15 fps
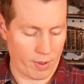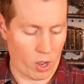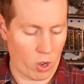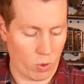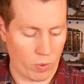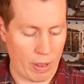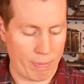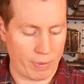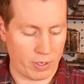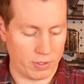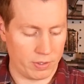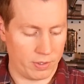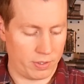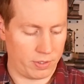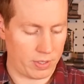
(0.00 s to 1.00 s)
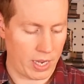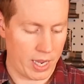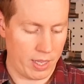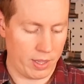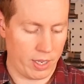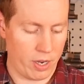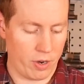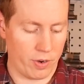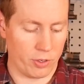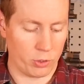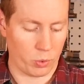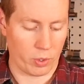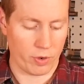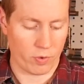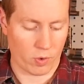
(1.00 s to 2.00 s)
all weapons in here in
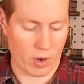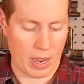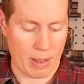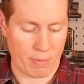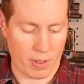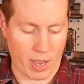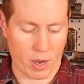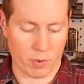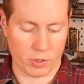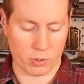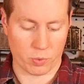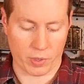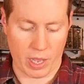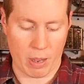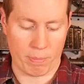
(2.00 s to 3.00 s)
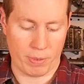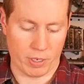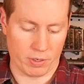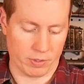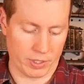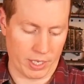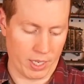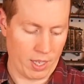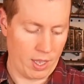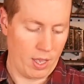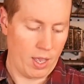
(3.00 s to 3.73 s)
24 hours without penalty.